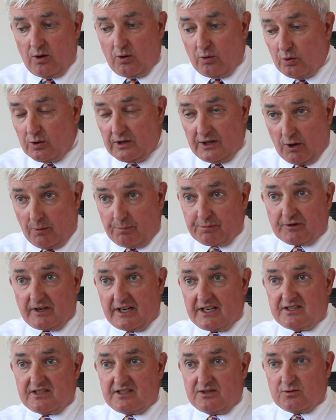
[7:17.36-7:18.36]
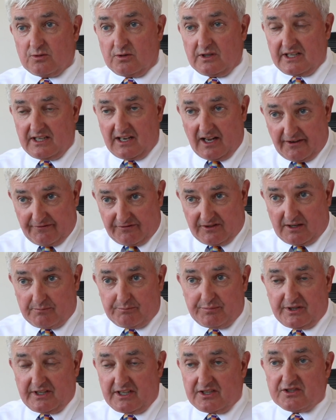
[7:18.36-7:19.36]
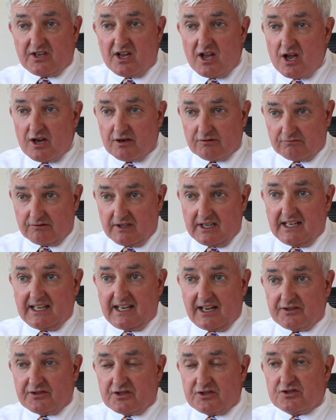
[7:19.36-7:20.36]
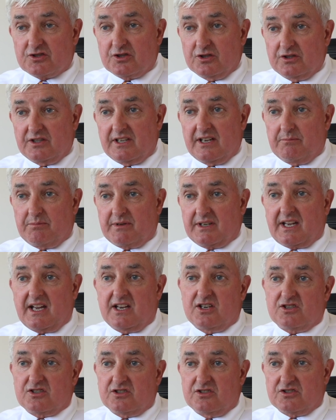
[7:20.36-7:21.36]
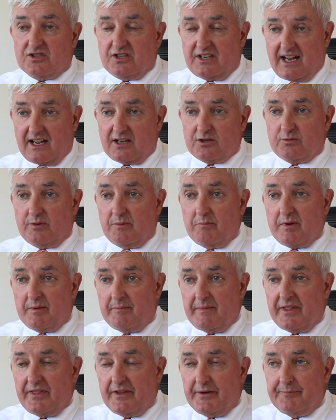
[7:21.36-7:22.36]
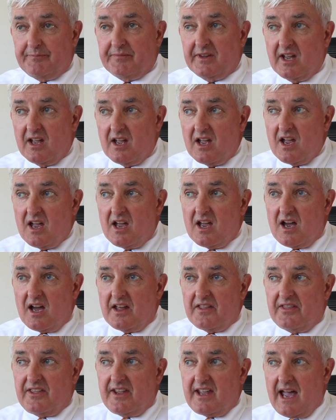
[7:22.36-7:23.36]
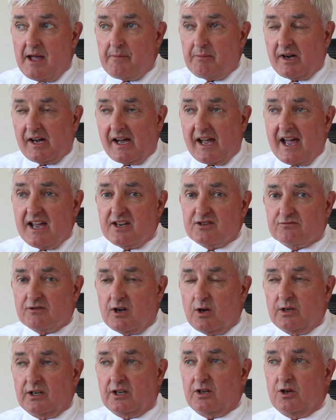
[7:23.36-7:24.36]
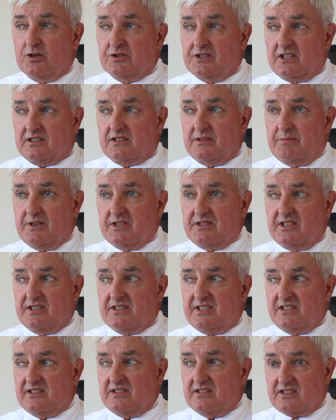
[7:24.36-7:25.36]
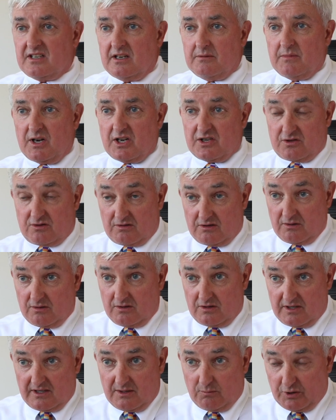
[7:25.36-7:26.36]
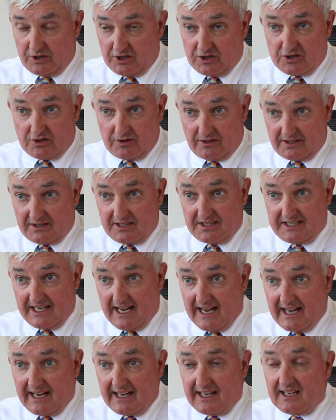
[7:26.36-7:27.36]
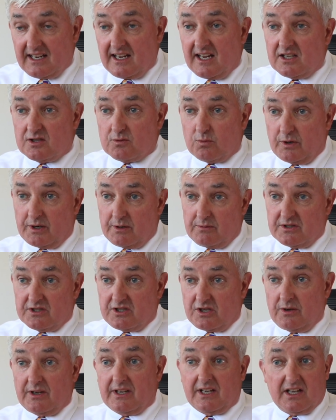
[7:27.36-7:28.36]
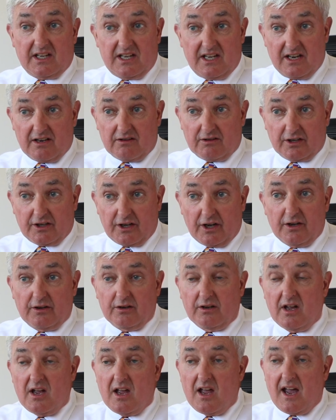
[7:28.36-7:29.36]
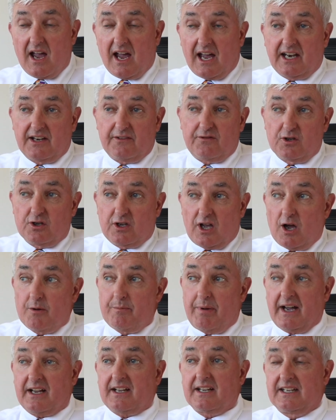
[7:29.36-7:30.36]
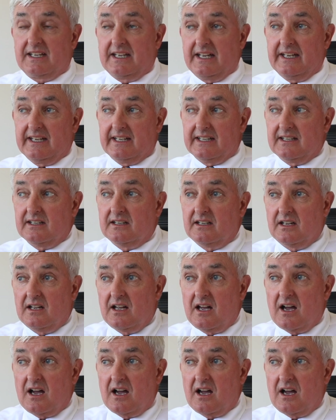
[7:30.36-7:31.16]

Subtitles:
all the operators, all the life companies, really understood the implications and how to implement them. The MIA's role in conduct of business isn't so much what it's doing today, it's what it was doing a year ago. And if you go back a year,